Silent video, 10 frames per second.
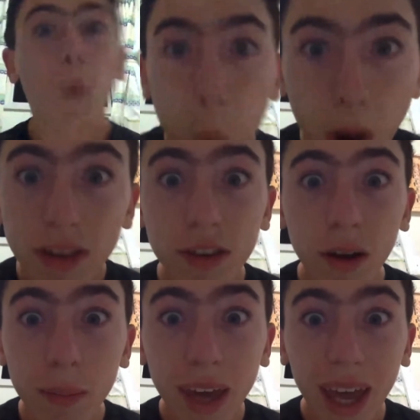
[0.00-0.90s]
What's
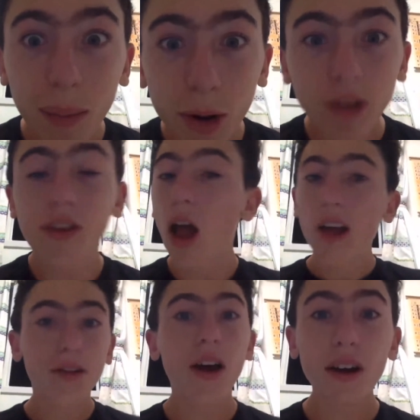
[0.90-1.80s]
up, gamers?
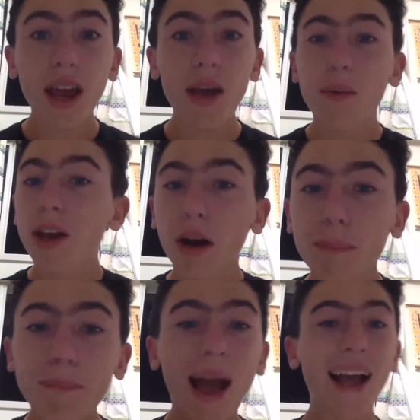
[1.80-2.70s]
Today we are
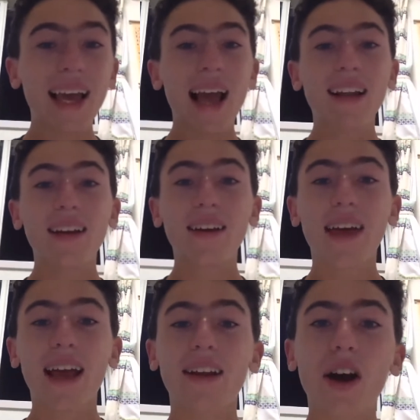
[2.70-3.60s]
back at it
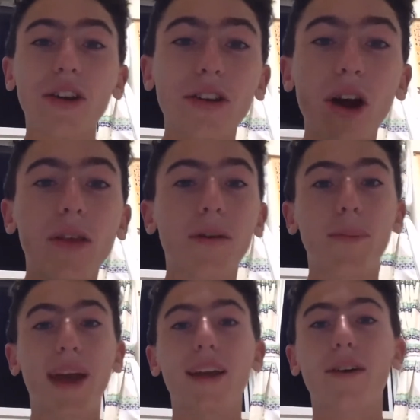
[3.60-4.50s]
again. Another
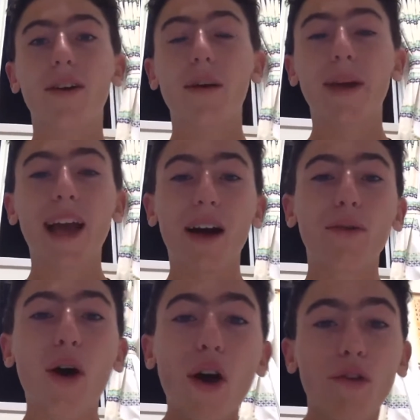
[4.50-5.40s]
banger coming out
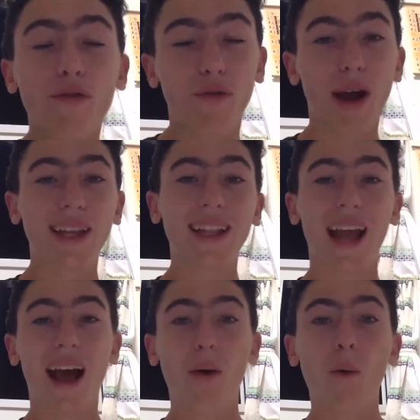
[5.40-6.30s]
right
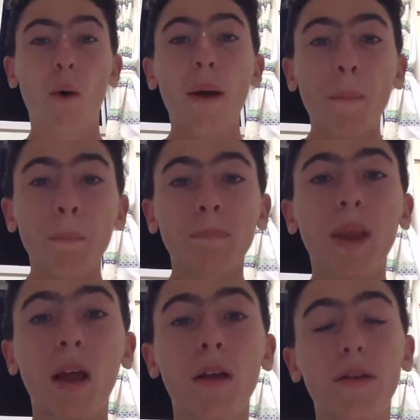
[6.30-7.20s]
now.
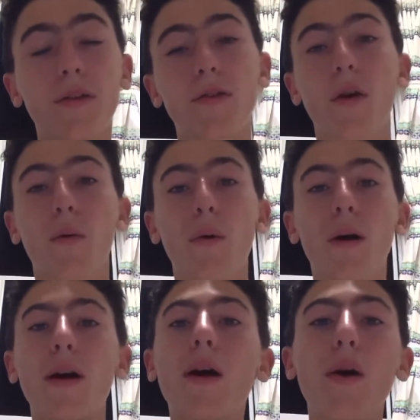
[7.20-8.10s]
So,
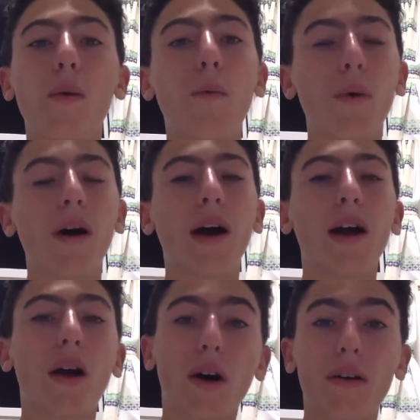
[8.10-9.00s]
what
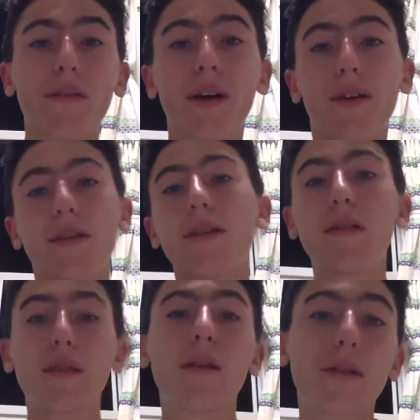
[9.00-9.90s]
are
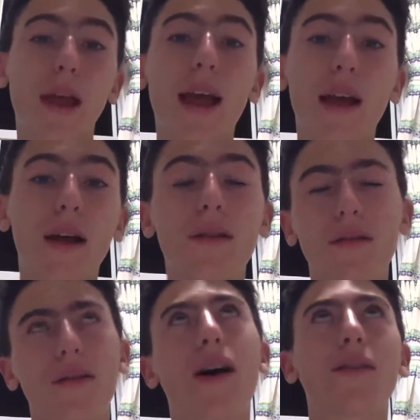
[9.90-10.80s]
viruses? Dead.
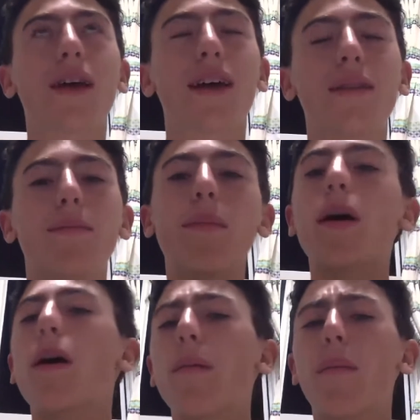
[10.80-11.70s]
Not dead.
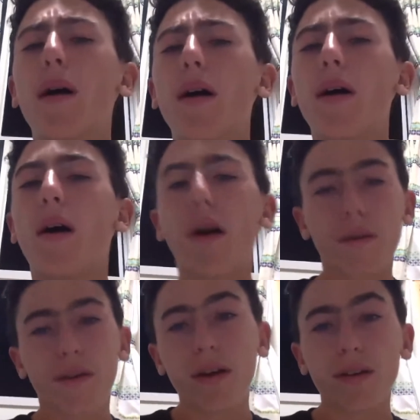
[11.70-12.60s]
But are
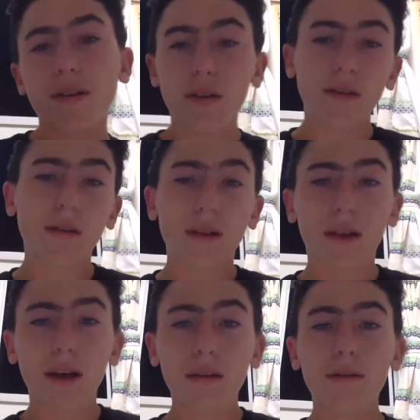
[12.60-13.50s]
viruses
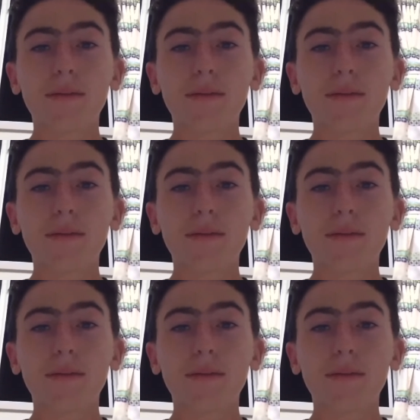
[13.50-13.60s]
alive?